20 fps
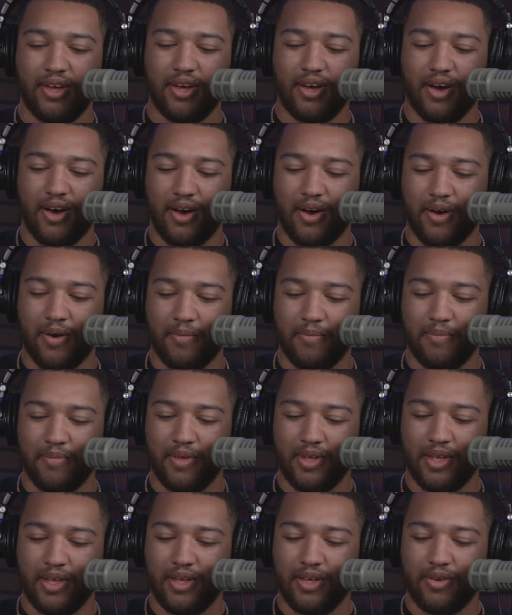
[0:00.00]

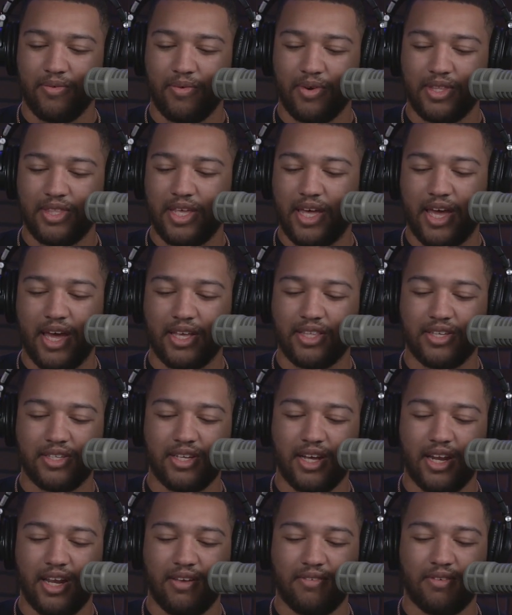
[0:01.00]
What the heck does
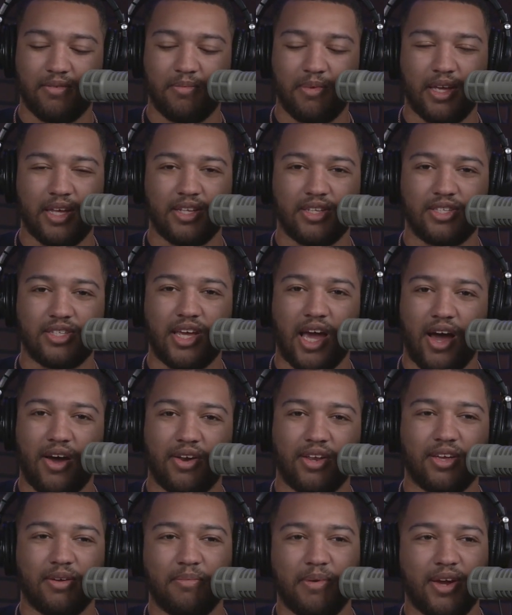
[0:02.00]
that even mean?
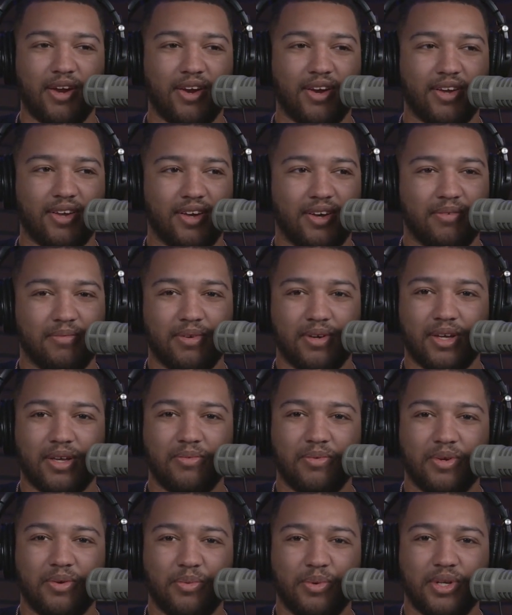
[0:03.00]
Scouting America. Like,
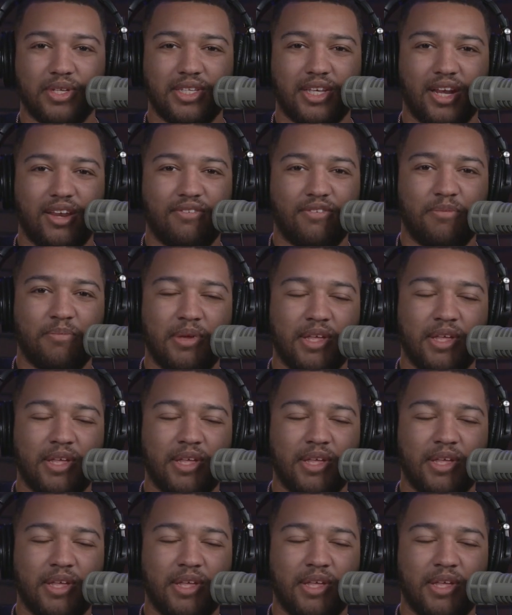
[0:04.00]
what does that even